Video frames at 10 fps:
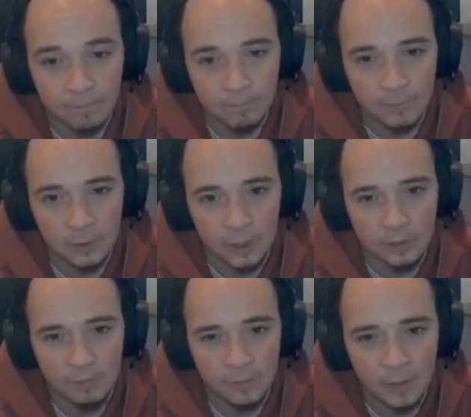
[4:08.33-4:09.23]

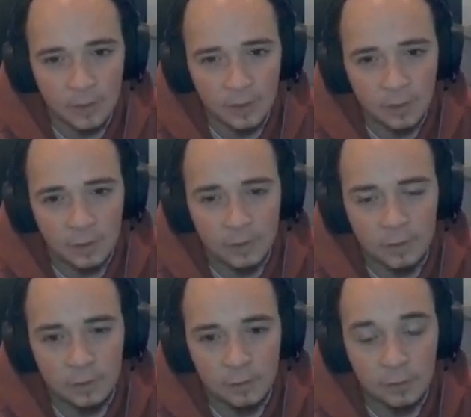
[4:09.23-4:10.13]
Okay.
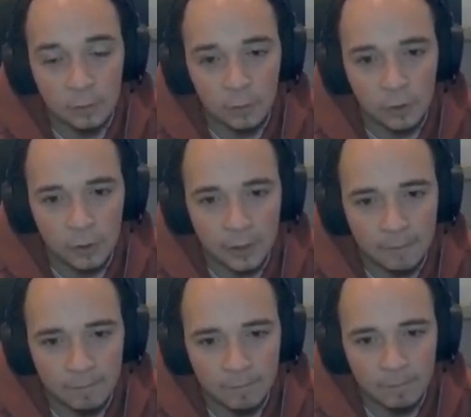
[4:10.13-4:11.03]
So we're going to
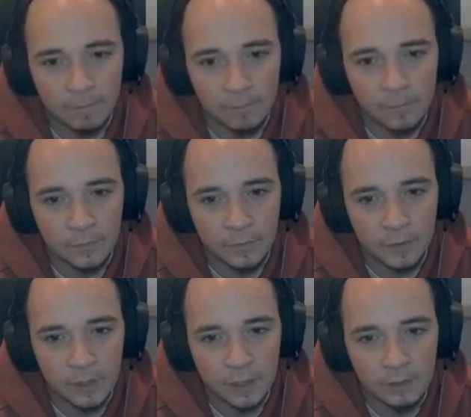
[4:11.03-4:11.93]

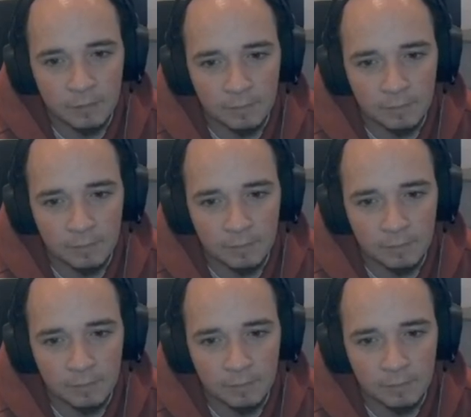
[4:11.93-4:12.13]
turn,